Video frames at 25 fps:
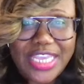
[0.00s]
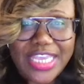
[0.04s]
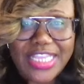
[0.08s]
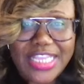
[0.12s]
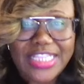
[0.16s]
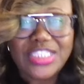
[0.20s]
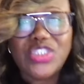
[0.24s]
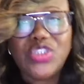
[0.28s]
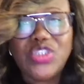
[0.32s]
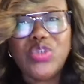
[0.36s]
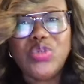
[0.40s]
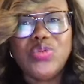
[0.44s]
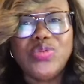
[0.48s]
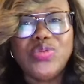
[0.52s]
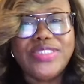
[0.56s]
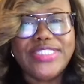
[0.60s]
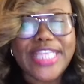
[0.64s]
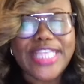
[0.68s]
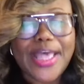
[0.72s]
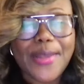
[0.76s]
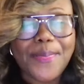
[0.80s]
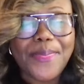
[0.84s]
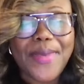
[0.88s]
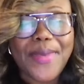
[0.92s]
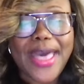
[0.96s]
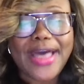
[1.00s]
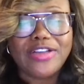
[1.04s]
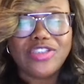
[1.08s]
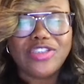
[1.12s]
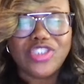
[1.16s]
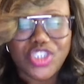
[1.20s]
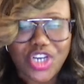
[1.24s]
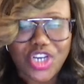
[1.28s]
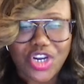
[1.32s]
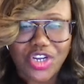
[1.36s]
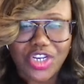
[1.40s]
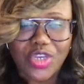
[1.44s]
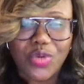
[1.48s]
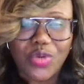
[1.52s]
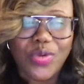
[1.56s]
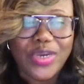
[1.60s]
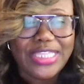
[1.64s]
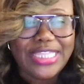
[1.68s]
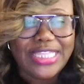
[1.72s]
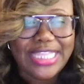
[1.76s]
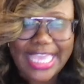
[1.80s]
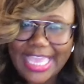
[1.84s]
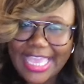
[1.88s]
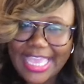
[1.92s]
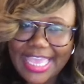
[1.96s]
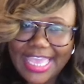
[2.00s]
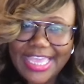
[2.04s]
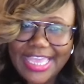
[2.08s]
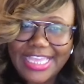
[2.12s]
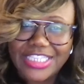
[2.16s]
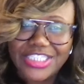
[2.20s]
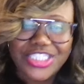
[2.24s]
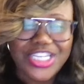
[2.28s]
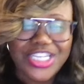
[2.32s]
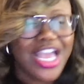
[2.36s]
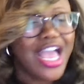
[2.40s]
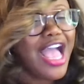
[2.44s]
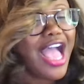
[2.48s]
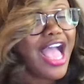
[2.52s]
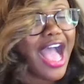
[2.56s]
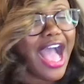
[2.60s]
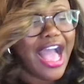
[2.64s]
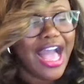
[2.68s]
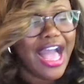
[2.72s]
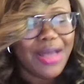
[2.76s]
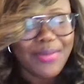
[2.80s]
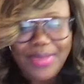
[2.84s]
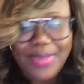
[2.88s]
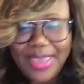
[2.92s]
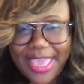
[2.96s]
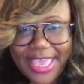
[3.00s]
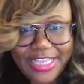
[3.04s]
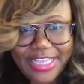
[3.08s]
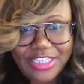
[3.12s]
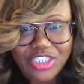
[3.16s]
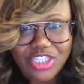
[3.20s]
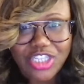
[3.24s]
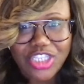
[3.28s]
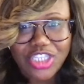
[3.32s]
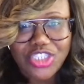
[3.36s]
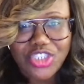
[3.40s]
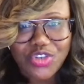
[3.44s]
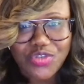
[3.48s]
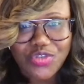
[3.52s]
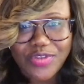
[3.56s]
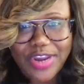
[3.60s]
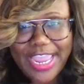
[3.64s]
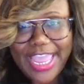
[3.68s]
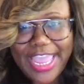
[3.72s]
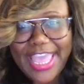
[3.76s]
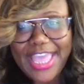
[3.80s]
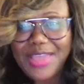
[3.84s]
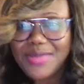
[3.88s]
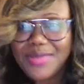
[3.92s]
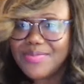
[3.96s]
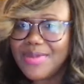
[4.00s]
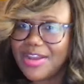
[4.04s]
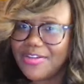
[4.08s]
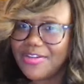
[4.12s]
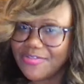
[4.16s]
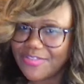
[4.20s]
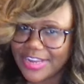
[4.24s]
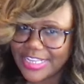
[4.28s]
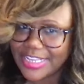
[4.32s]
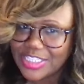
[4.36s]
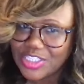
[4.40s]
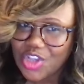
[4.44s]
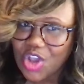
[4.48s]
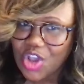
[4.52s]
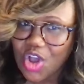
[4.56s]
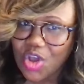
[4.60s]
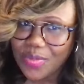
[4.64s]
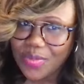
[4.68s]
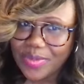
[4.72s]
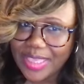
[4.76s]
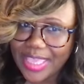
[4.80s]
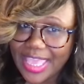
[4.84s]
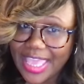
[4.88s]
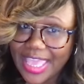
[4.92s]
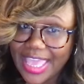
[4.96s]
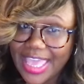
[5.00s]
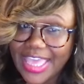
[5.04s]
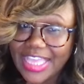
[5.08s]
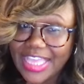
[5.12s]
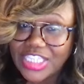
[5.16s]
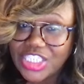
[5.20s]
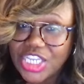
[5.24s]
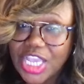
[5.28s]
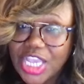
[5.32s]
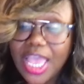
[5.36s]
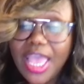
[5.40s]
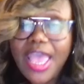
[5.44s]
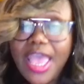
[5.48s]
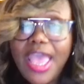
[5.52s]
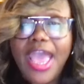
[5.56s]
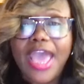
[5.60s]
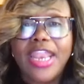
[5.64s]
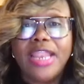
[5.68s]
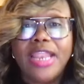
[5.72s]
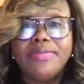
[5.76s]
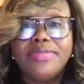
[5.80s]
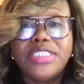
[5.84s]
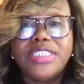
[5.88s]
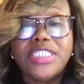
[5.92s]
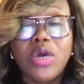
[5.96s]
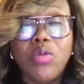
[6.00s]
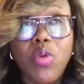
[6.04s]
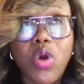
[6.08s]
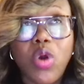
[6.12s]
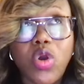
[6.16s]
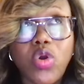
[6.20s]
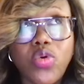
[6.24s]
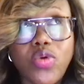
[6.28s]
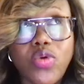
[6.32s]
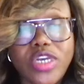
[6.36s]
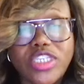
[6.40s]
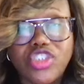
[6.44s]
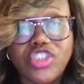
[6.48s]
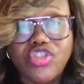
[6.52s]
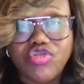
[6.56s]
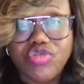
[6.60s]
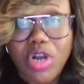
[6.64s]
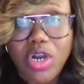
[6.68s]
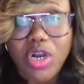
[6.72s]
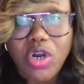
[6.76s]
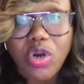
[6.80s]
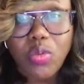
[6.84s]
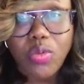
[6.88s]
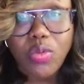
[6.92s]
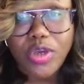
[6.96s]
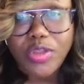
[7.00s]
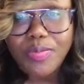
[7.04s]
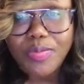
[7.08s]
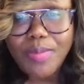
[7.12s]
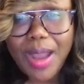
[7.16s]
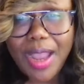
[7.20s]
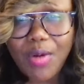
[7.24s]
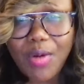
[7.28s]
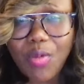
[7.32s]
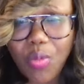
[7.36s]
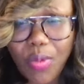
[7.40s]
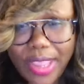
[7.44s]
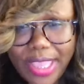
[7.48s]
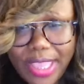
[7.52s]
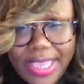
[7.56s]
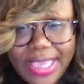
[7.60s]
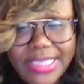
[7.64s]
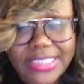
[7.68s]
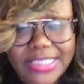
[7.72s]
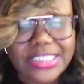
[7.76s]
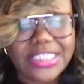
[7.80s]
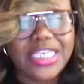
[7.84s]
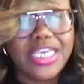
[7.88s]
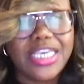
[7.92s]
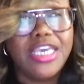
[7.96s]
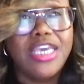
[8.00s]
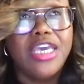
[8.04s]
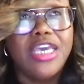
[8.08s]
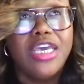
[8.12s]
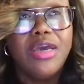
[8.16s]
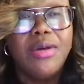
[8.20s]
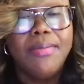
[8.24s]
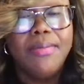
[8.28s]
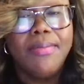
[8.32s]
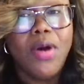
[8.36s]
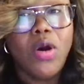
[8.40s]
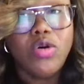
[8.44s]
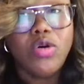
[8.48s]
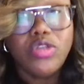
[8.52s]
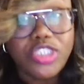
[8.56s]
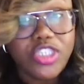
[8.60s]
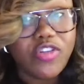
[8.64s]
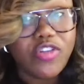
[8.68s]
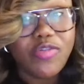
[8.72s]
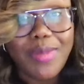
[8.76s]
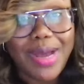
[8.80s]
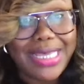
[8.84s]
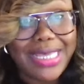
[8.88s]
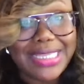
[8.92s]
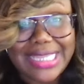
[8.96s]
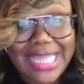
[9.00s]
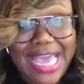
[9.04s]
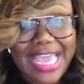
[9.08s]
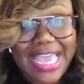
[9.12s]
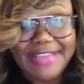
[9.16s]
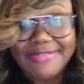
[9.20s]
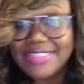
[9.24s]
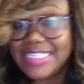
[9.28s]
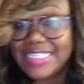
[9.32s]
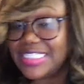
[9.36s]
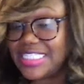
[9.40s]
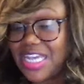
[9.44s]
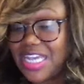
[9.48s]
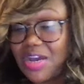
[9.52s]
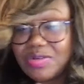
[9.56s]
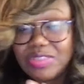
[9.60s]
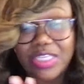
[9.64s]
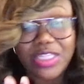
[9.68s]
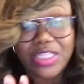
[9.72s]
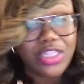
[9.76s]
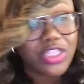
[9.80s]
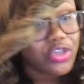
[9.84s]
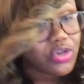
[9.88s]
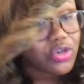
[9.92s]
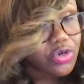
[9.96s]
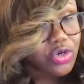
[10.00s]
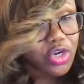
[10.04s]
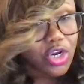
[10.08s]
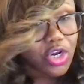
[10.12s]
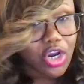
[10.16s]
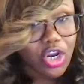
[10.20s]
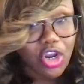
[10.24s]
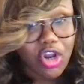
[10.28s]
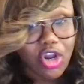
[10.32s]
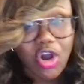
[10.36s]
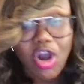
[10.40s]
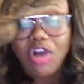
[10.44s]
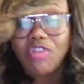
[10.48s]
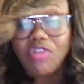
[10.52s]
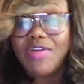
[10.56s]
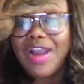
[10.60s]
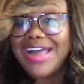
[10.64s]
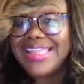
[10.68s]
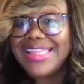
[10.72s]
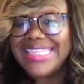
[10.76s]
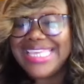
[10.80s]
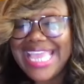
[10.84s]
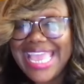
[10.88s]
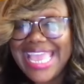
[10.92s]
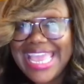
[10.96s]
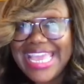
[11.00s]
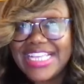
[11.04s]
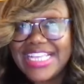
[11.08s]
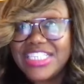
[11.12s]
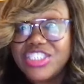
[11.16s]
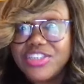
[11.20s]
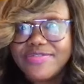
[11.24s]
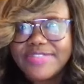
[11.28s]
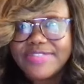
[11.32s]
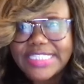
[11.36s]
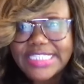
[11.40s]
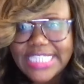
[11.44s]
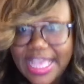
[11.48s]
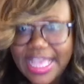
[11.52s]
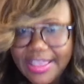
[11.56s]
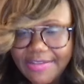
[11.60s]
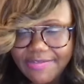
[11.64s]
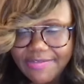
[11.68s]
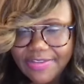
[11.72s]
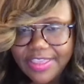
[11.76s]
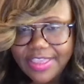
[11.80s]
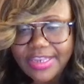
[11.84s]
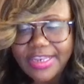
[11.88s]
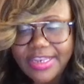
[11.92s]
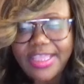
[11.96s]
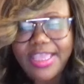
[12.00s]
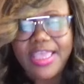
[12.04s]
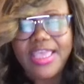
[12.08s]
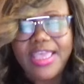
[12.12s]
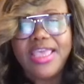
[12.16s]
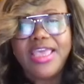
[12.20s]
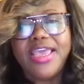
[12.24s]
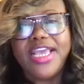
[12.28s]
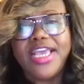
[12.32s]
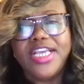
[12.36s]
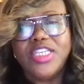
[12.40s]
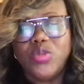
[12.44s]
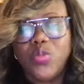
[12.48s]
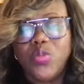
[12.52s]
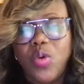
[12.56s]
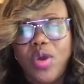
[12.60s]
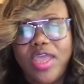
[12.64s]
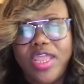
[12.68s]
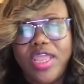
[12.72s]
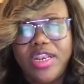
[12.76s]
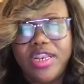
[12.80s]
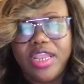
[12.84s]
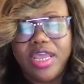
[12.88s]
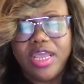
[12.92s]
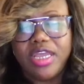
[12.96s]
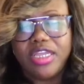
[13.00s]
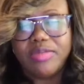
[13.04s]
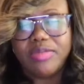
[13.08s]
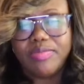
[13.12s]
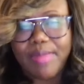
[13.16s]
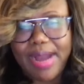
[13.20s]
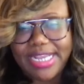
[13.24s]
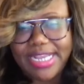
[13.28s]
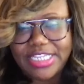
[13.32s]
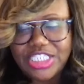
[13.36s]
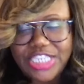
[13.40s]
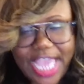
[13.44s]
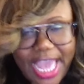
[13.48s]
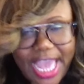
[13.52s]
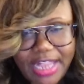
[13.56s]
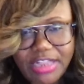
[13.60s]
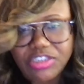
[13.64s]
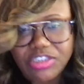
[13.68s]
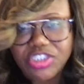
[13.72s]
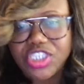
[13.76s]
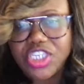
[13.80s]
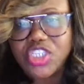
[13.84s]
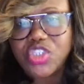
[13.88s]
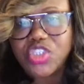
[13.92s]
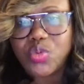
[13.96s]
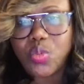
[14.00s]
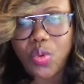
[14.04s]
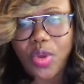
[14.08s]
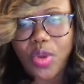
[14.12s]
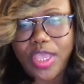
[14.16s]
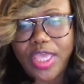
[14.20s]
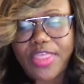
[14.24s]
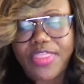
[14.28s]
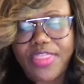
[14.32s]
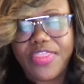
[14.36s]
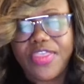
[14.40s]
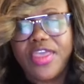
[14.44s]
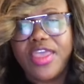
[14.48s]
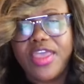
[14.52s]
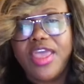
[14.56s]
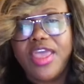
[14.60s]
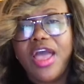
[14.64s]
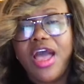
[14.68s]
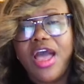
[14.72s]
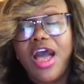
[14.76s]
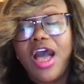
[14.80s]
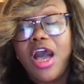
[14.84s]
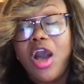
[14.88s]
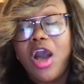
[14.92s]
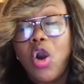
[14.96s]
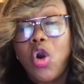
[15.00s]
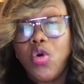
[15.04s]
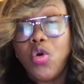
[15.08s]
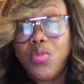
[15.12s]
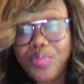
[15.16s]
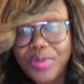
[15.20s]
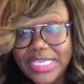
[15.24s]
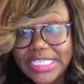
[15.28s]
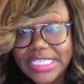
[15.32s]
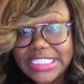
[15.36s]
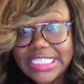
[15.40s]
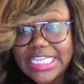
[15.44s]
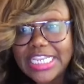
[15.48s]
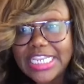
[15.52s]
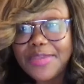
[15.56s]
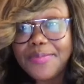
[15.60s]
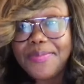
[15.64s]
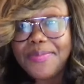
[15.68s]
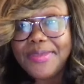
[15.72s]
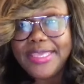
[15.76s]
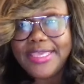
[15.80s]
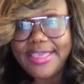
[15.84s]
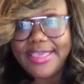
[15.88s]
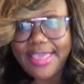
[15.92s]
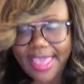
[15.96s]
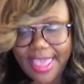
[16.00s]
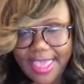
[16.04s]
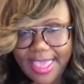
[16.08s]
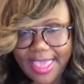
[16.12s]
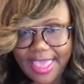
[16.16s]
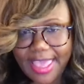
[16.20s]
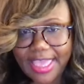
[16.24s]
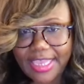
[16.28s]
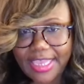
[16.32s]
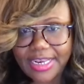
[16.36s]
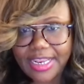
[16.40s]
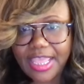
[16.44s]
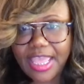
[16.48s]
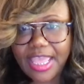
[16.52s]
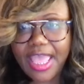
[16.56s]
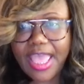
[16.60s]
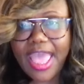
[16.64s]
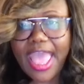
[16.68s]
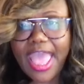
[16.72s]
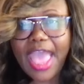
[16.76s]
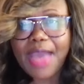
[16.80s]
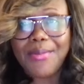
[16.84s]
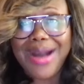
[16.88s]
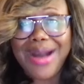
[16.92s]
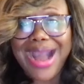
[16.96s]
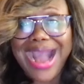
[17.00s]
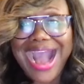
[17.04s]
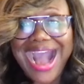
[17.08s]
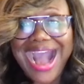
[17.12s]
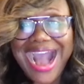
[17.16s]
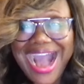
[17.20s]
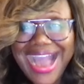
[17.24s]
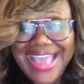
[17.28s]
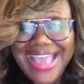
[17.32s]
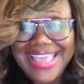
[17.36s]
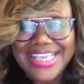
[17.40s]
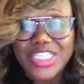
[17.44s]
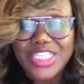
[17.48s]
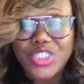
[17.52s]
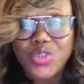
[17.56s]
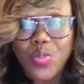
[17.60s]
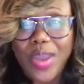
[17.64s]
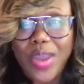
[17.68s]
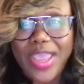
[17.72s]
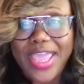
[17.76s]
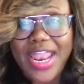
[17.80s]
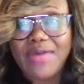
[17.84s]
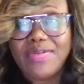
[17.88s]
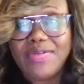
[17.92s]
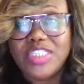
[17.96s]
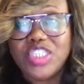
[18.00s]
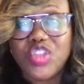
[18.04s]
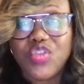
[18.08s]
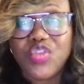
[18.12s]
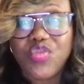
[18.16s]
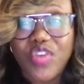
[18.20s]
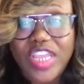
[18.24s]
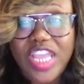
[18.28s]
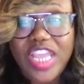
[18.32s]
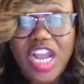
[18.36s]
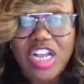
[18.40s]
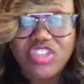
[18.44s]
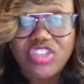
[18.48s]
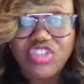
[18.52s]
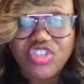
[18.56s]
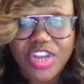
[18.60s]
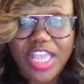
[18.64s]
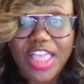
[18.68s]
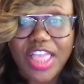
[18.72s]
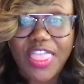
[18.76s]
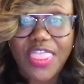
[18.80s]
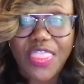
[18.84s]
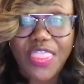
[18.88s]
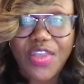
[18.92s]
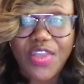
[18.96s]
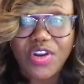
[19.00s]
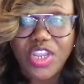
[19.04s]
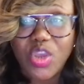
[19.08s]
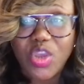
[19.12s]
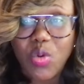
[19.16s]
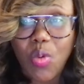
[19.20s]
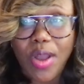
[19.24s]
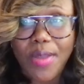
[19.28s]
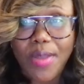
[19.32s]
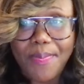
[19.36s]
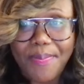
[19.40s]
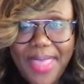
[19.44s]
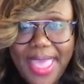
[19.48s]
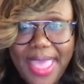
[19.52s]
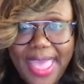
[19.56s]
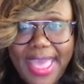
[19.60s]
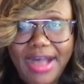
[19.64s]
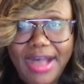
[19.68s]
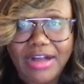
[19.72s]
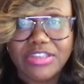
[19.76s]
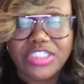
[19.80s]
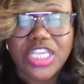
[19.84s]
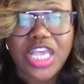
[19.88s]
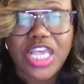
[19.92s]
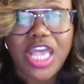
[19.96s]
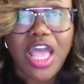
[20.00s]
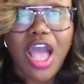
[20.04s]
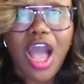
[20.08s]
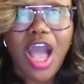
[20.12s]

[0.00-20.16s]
in to Zepbound Journey with Ange. I'm Angela Durant. My friends call me Ange, and I'm someone who has struggled with my weight most of my life. Since I was a little girl, around the age of seven is when my challenges with uh, obesity began. At my highest weight, I was three hundred thirty-one pounds.